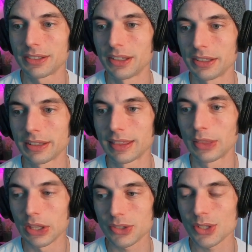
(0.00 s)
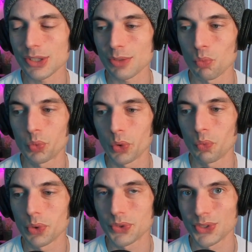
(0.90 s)
this is some
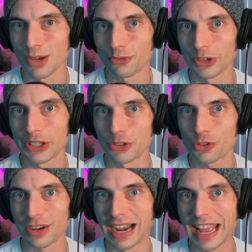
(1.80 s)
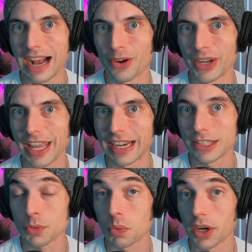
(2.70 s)
woo-woo stuff for you to try out, and
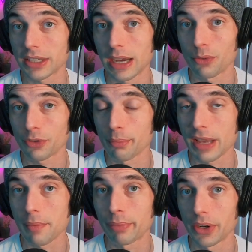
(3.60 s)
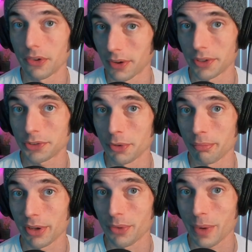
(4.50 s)
it's worked out for me, but also
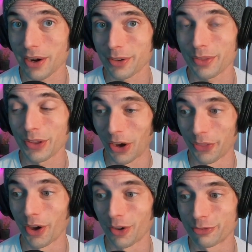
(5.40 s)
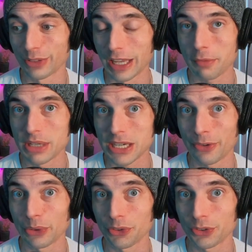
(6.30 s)
be aware of like
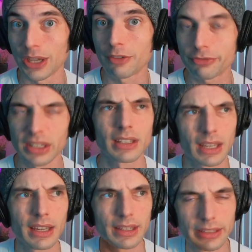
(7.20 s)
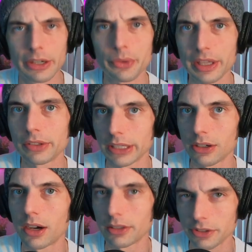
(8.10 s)
material stuff. And, they'll
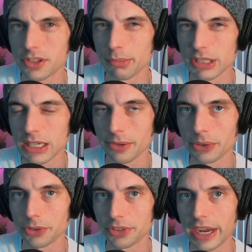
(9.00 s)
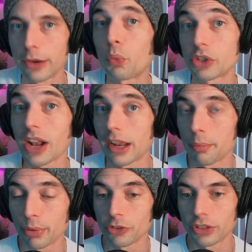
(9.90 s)
acknowledge the material side, which I
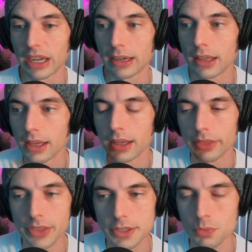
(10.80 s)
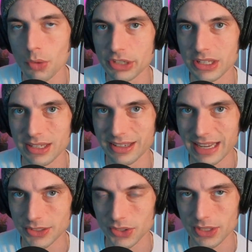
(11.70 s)
appreciate. This woman didn't
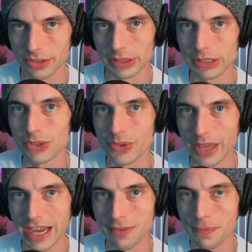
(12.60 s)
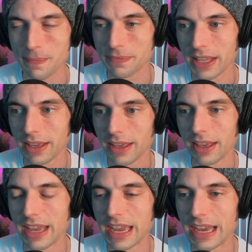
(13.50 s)
necessarily do that.
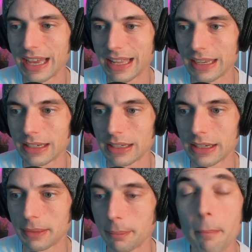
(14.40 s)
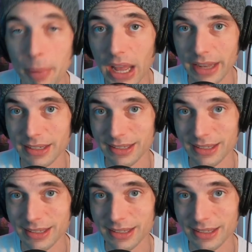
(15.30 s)
And, but